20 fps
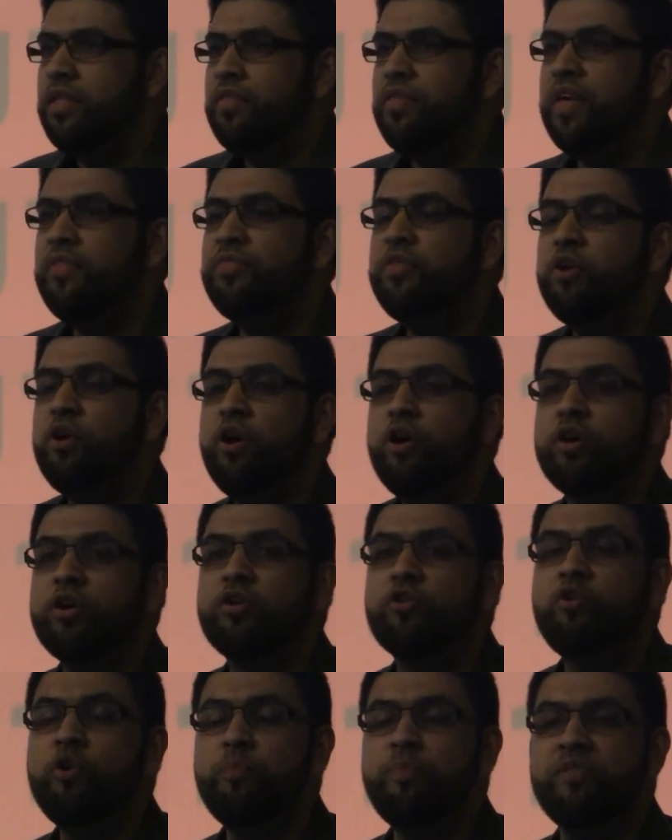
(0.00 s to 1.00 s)
that there are a
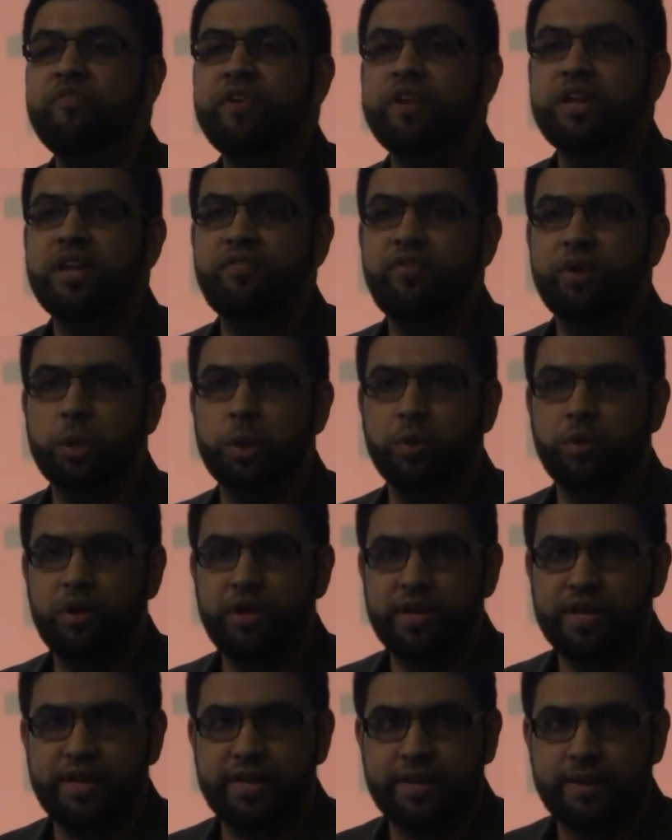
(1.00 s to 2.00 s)
group of
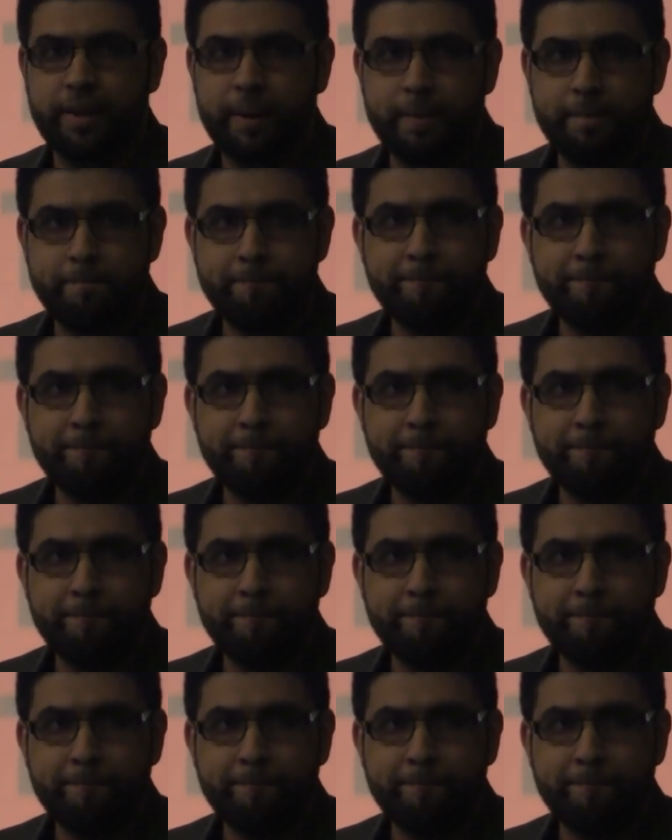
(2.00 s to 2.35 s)
individuals,